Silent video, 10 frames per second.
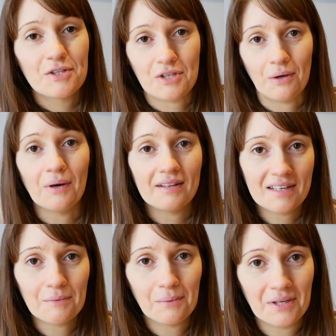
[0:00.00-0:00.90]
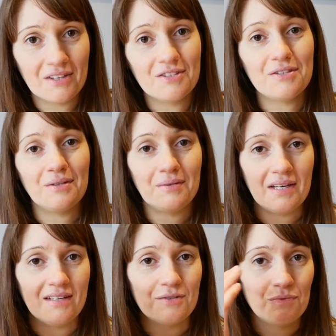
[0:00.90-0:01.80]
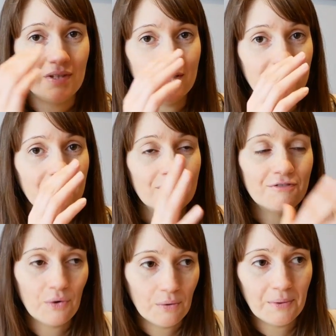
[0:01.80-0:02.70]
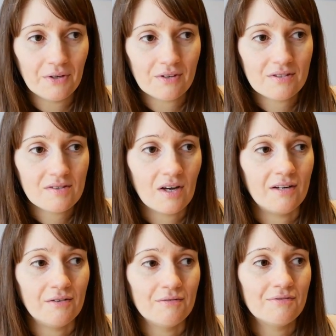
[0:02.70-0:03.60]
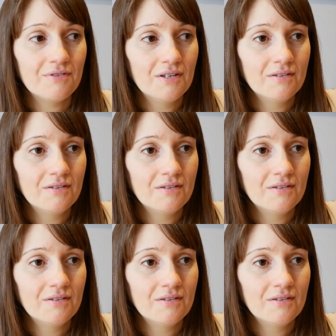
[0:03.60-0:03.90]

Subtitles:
So I think what we're going to do is read 4 books kind of